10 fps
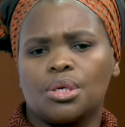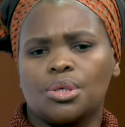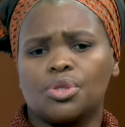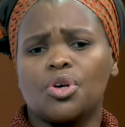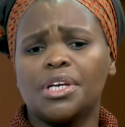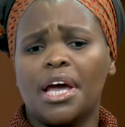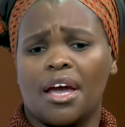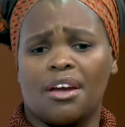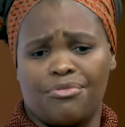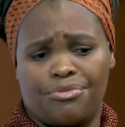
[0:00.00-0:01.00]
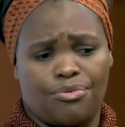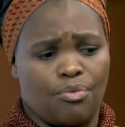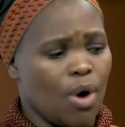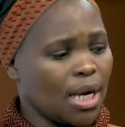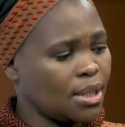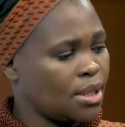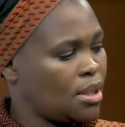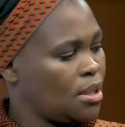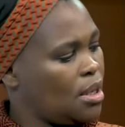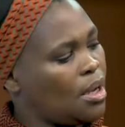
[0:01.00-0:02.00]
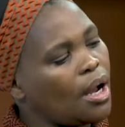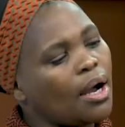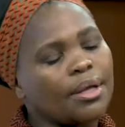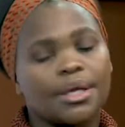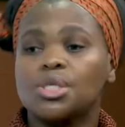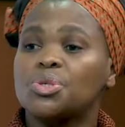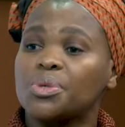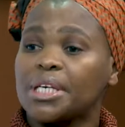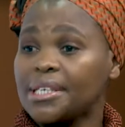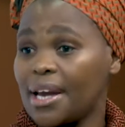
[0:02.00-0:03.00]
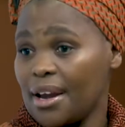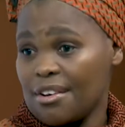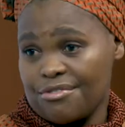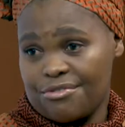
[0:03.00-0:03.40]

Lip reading: you don't have what other students have.